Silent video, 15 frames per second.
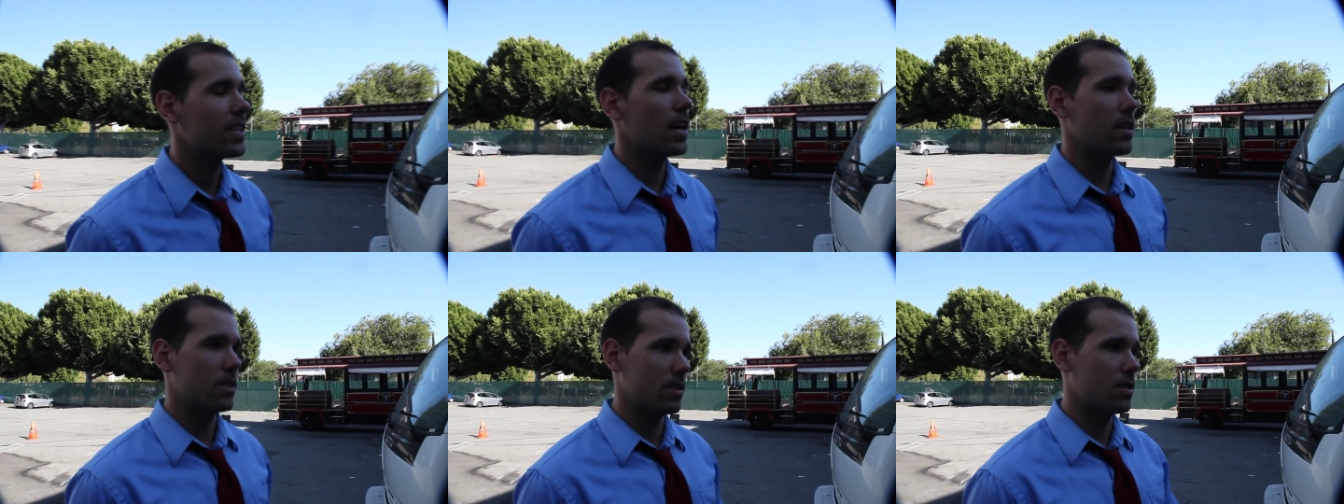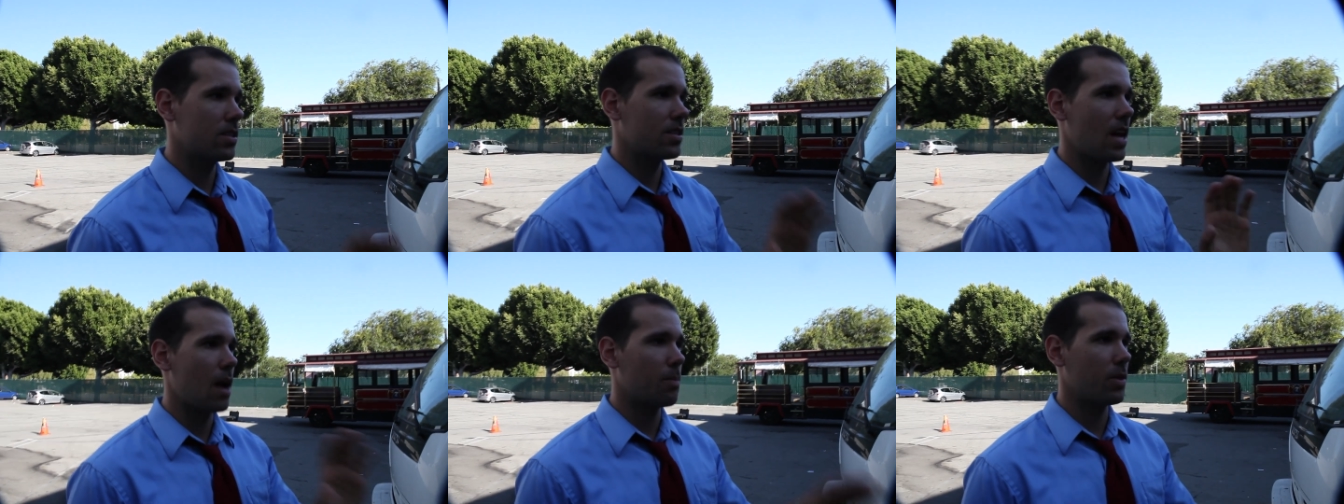Yeah,
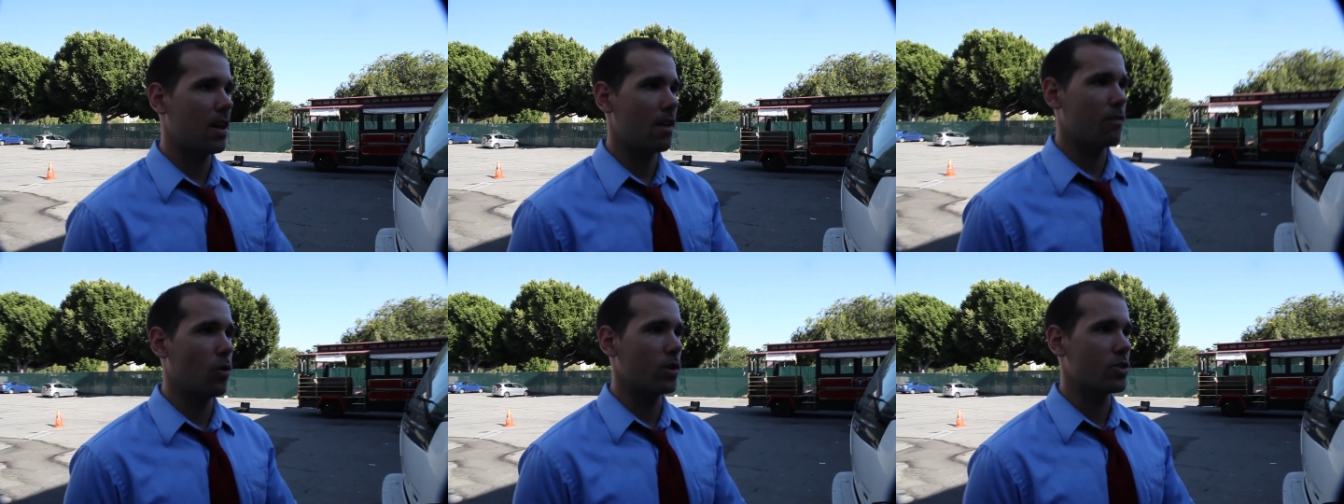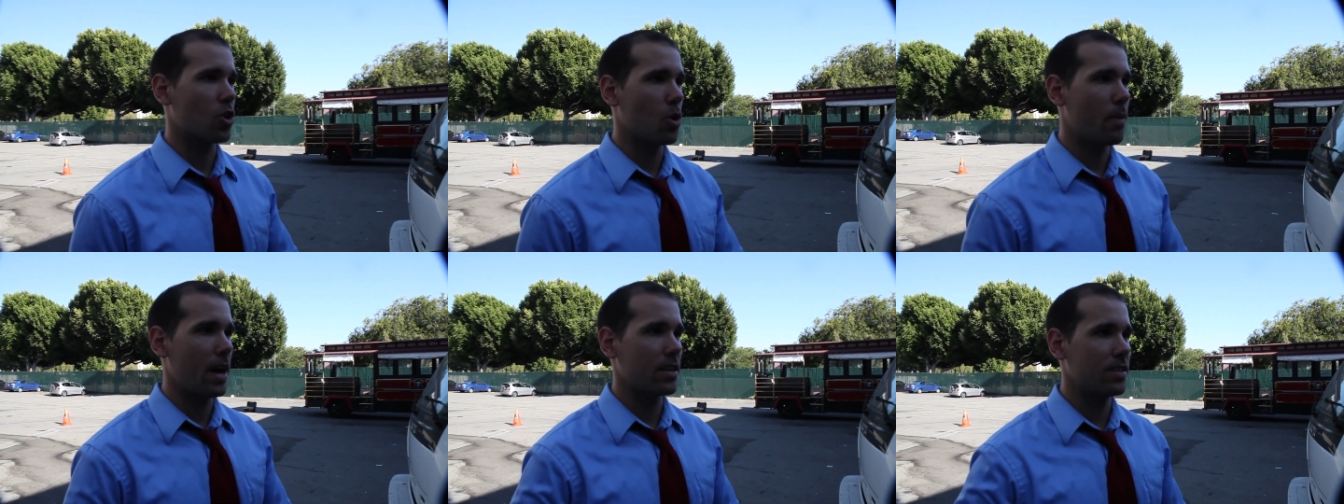stop with that voice.
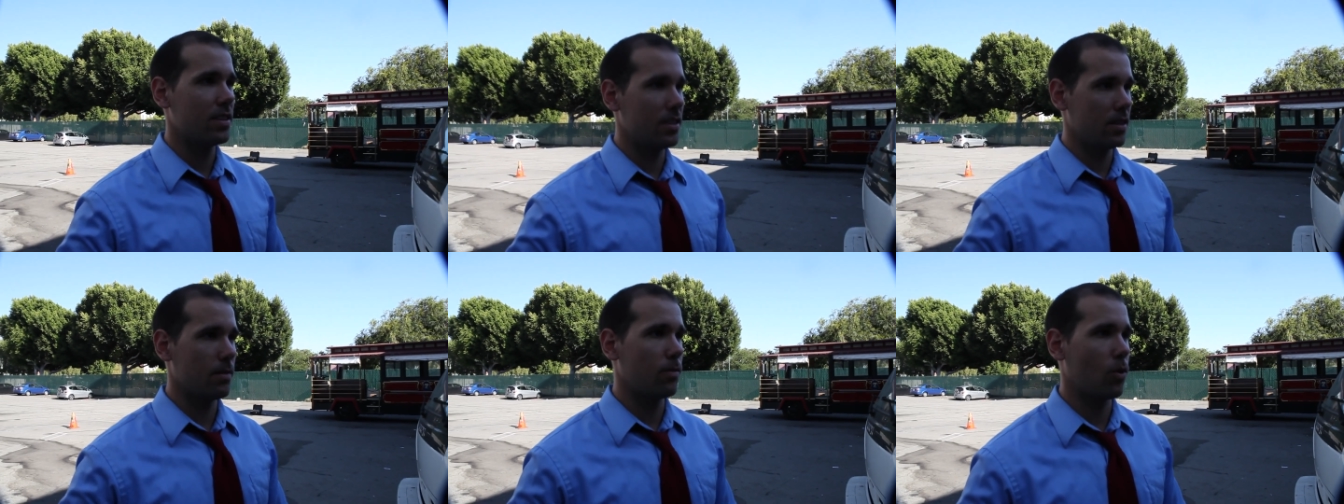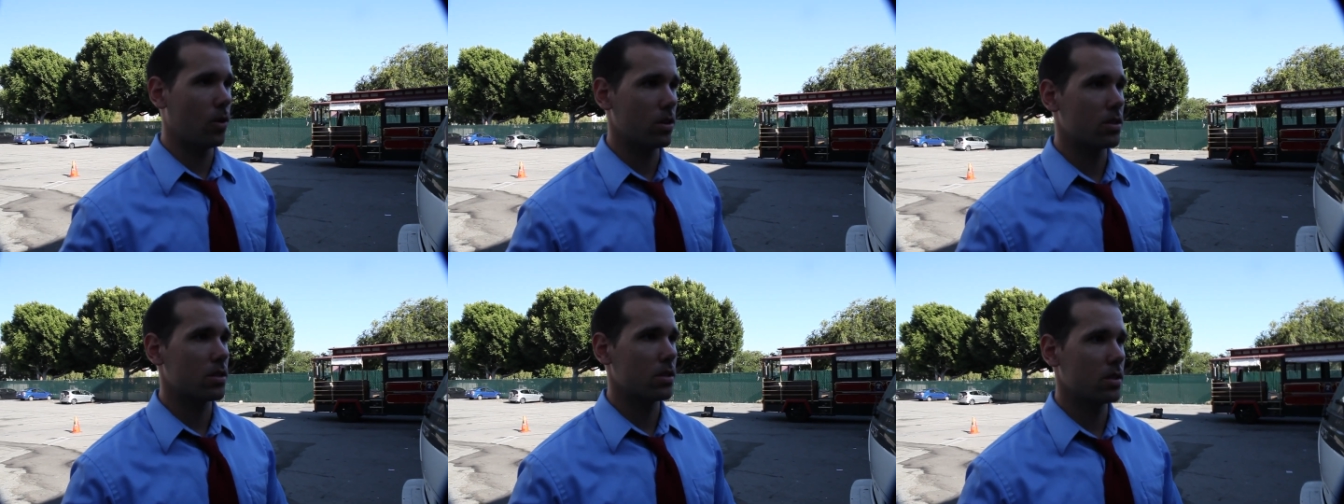Go back to the deep
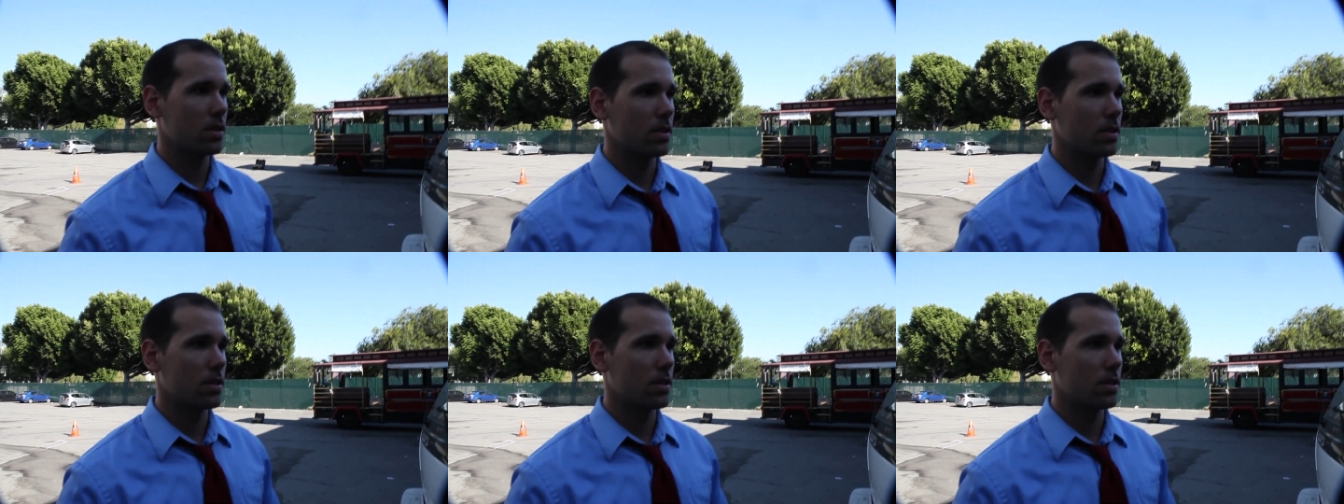voice.